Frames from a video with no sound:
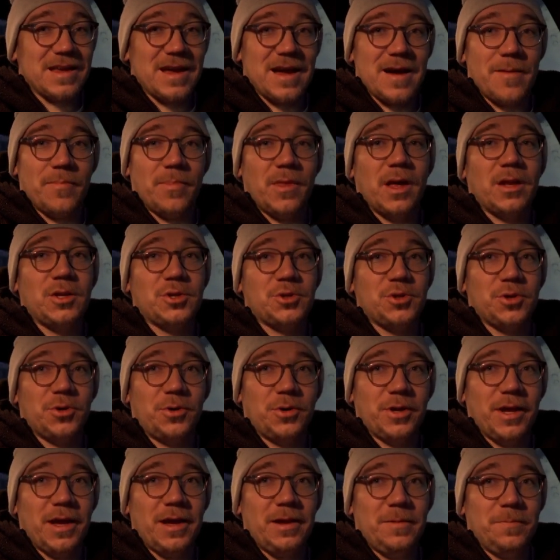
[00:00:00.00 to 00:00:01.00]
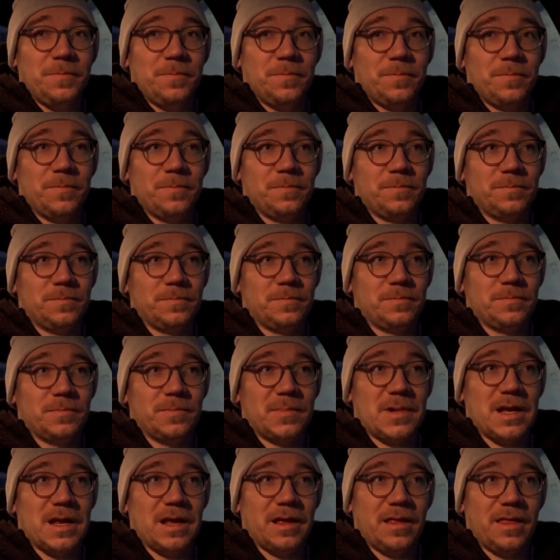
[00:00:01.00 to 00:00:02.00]
I'm not sure yet.
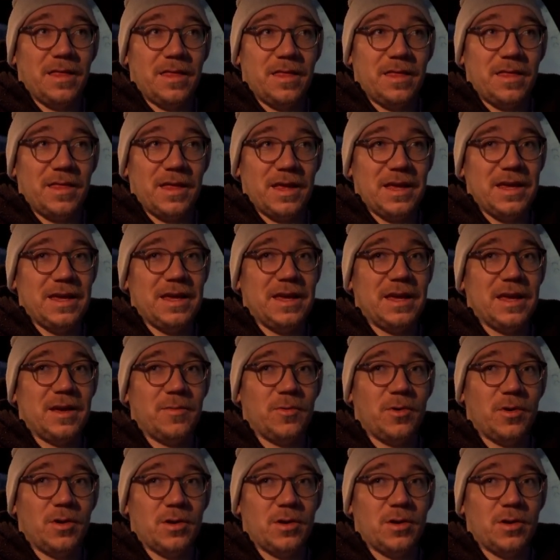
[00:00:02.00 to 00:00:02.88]
I think I'm